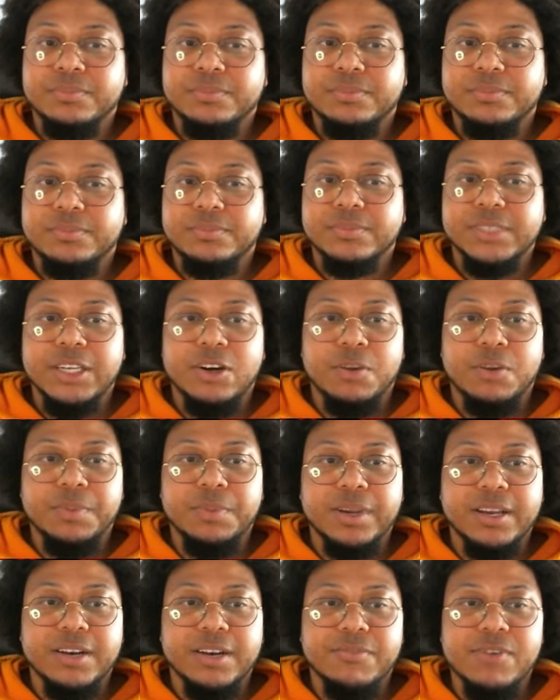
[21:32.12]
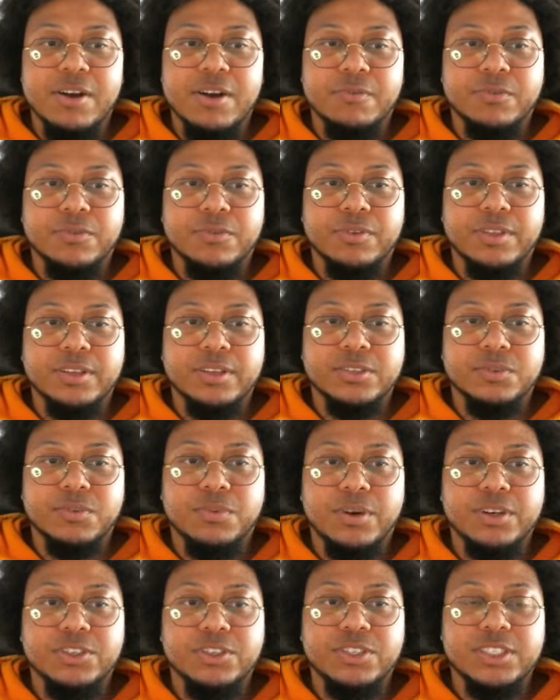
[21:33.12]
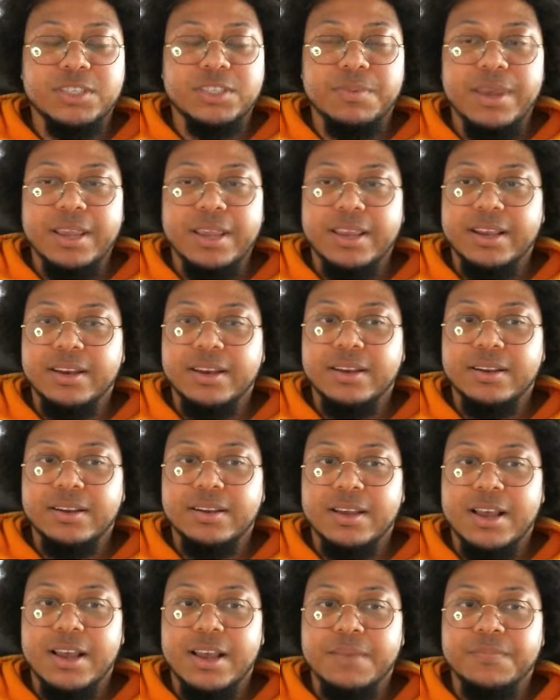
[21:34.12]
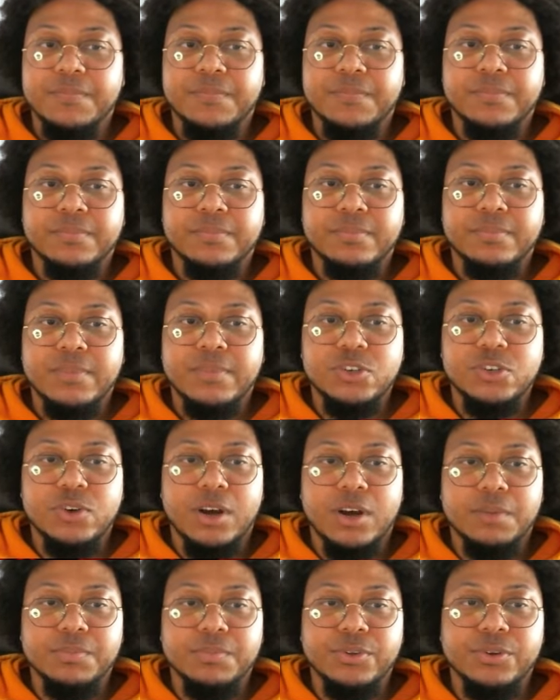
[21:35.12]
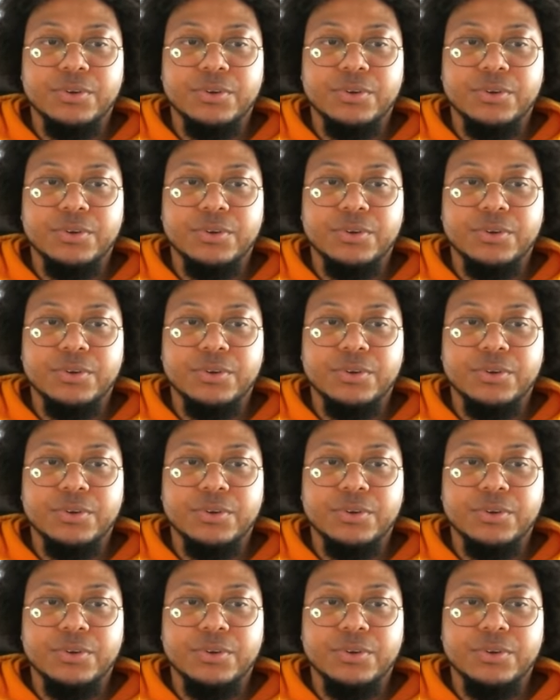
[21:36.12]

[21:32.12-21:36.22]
Here, I'll be giving out for this one just to make it. I'll do Umbu.